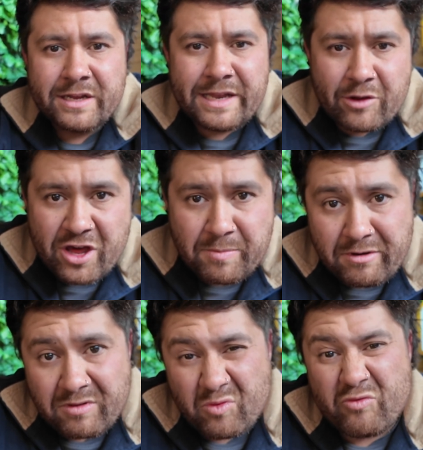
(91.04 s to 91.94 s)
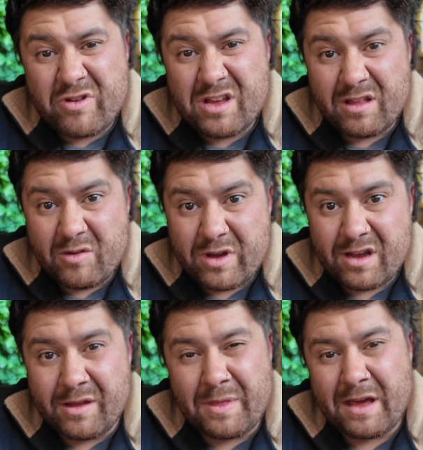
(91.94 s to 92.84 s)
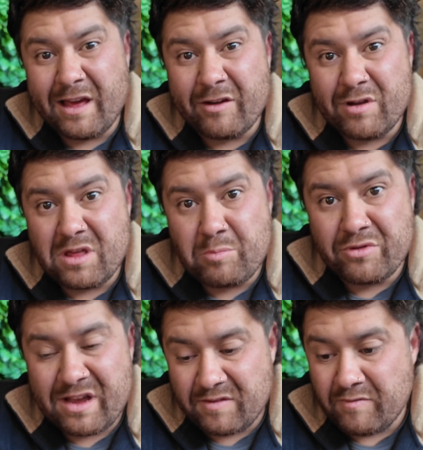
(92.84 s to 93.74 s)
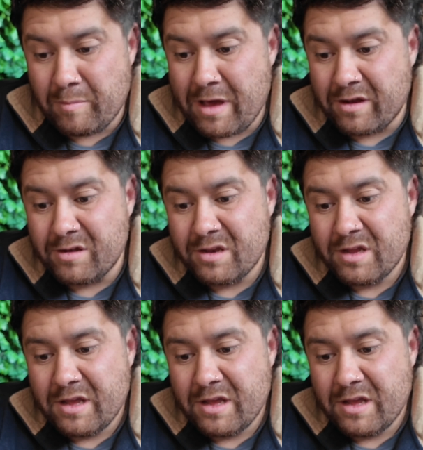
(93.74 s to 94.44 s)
Now, Czech beer is really weird, and they're like really protective about it.